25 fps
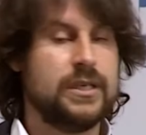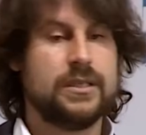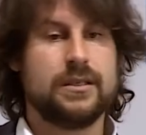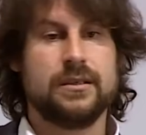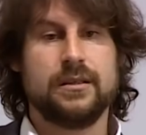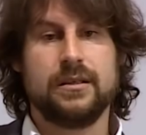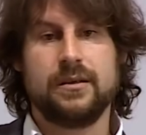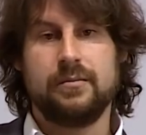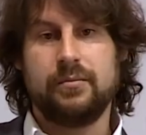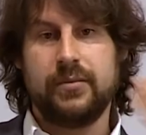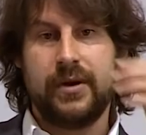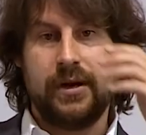
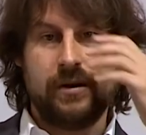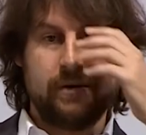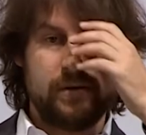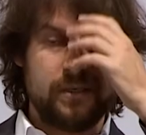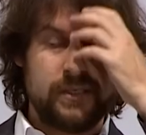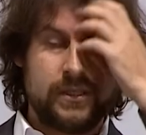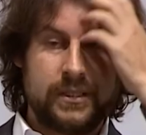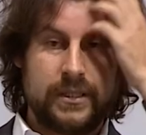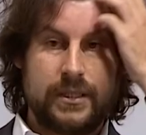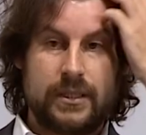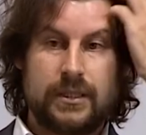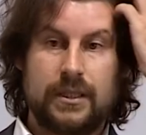recent
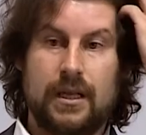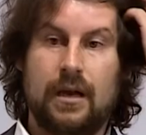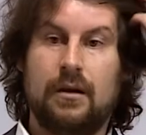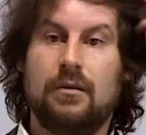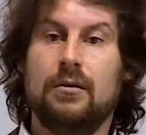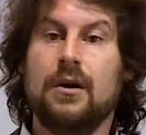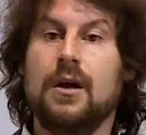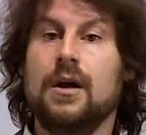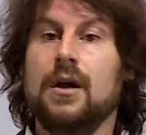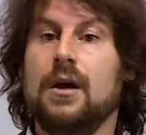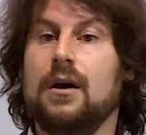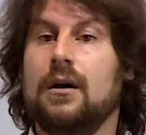appearances.
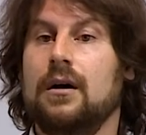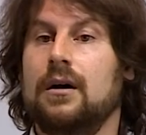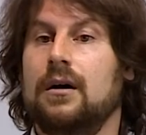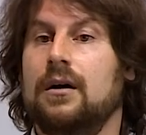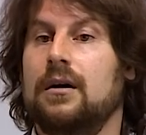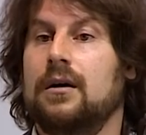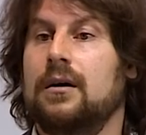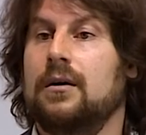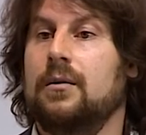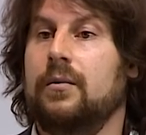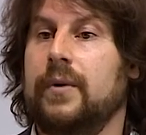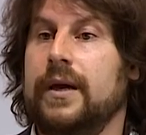Now,
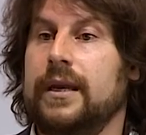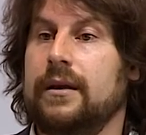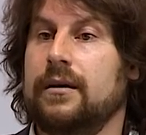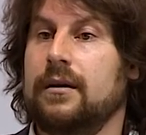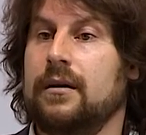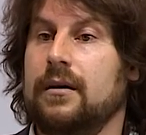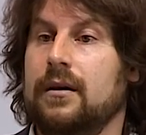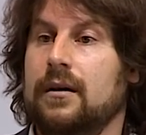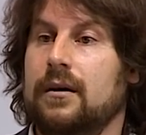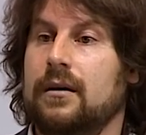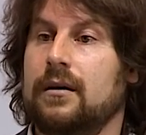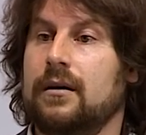uh, when
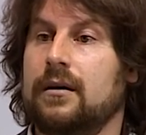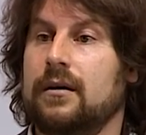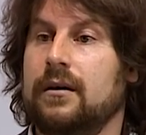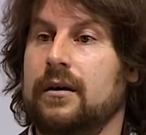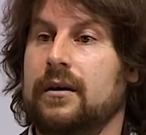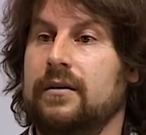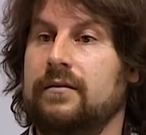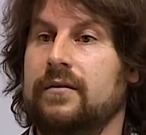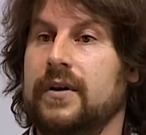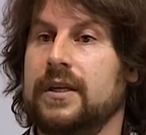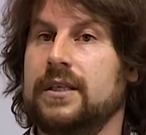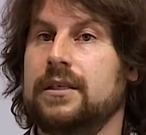
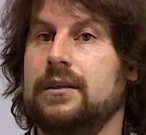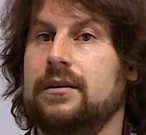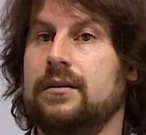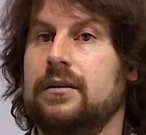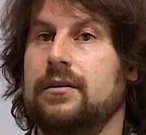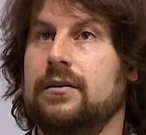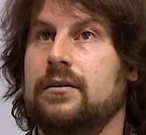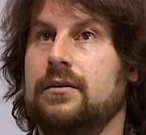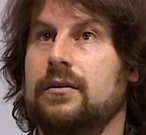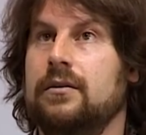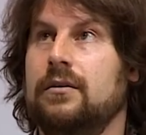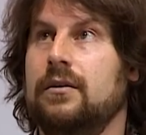uh, in
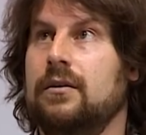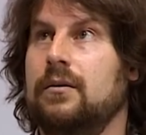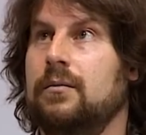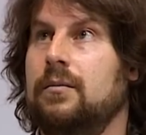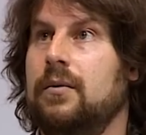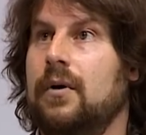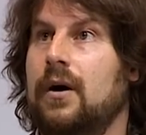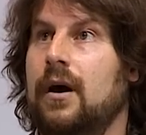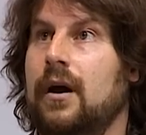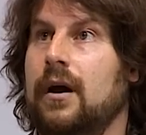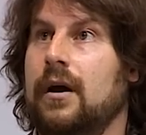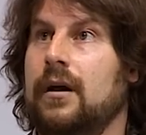Western
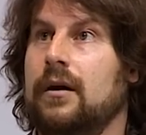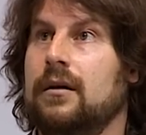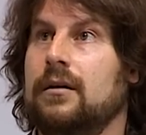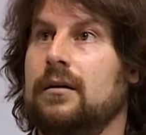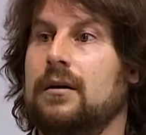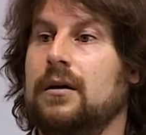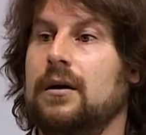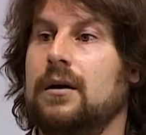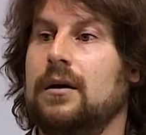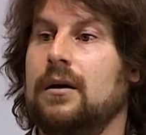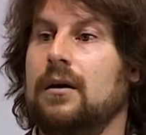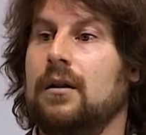Europe I
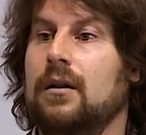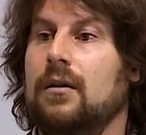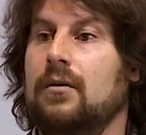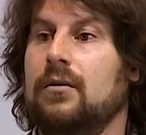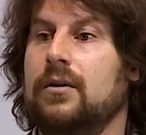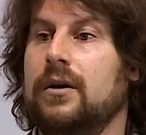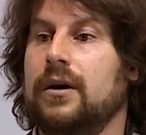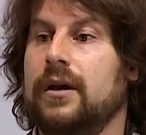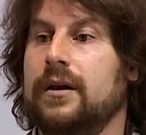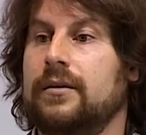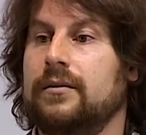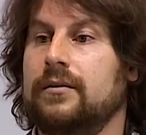
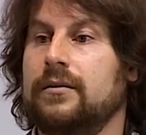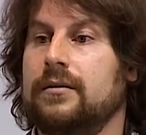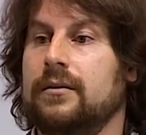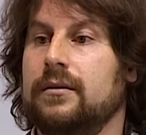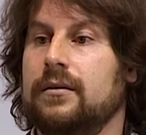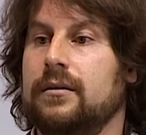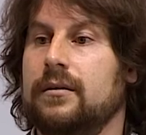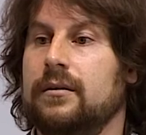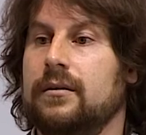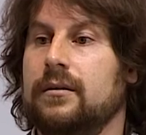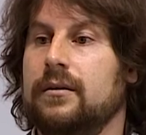look at uh,